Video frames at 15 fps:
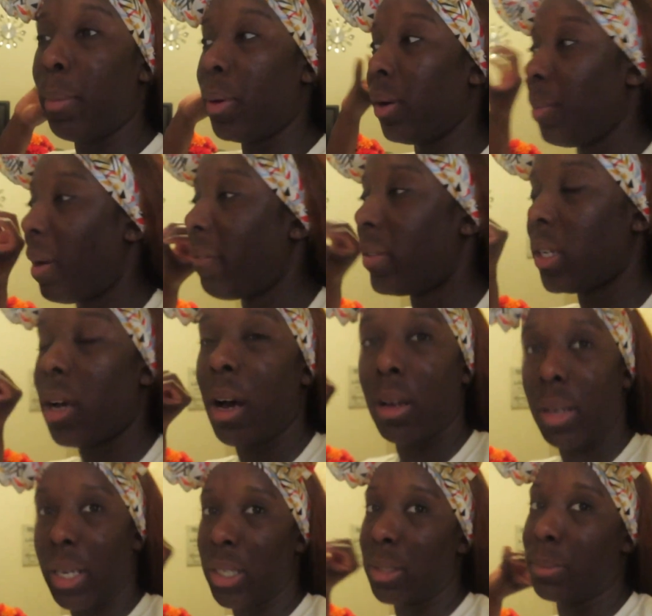I've been on my feet all
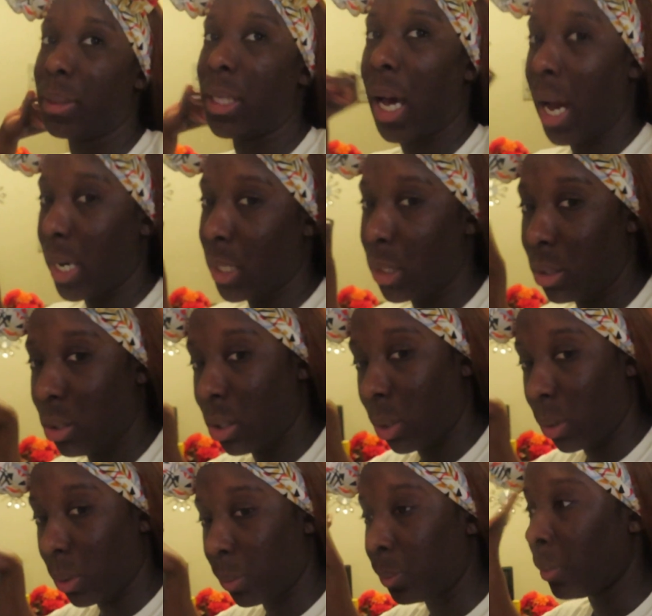day and I'm tired,
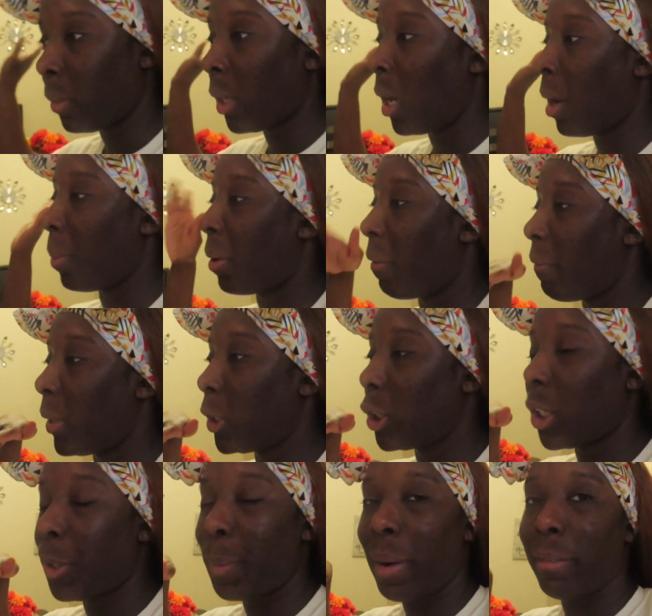so I'm gonna
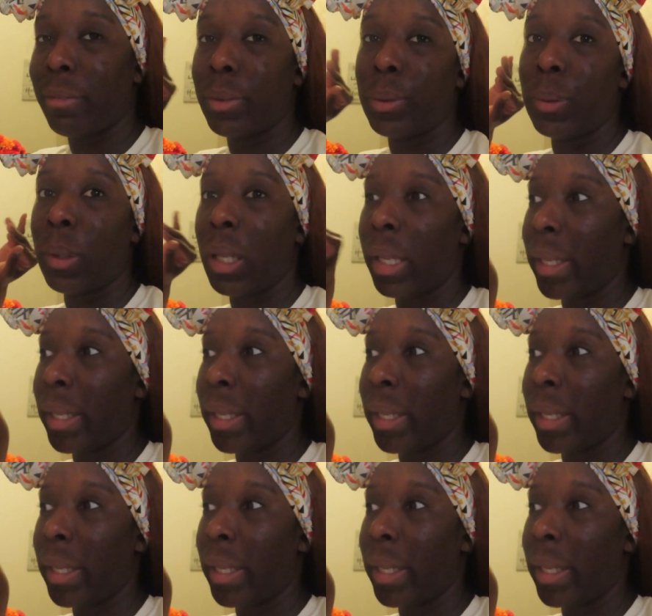finish up my food,